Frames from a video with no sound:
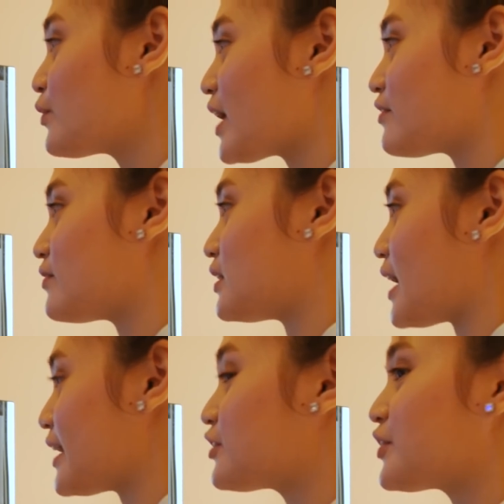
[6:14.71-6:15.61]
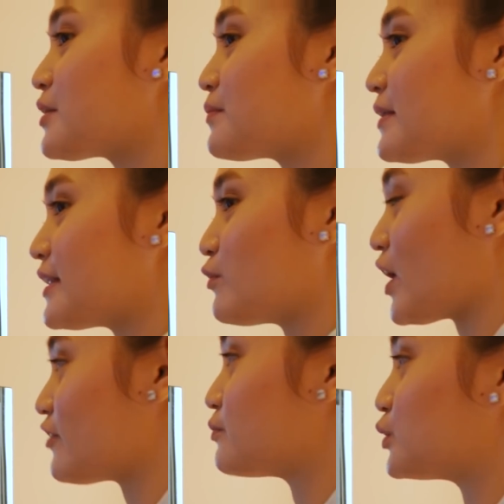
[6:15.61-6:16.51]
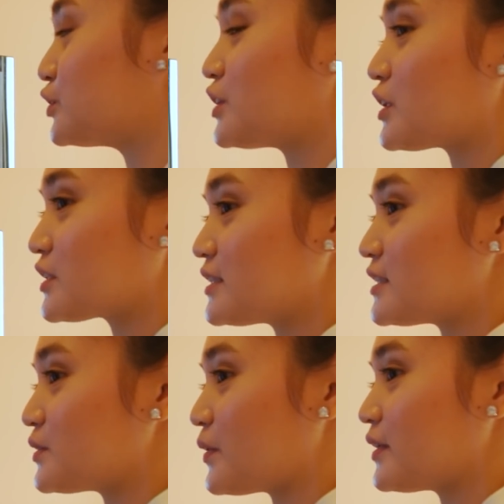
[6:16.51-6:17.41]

Yeah, we have eye cream and then we have Botox as well.